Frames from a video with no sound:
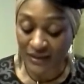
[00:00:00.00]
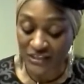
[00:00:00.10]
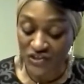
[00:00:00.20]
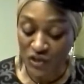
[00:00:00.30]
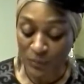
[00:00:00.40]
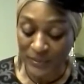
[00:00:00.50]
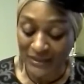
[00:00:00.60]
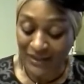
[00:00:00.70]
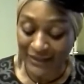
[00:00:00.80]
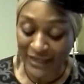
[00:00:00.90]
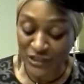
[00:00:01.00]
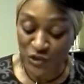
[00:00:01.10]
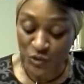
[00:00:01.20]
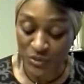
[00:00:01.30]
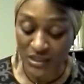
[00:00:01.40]
he shall be like a
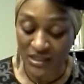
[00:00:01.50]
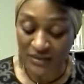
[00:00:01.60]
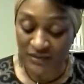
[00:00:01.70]
tree,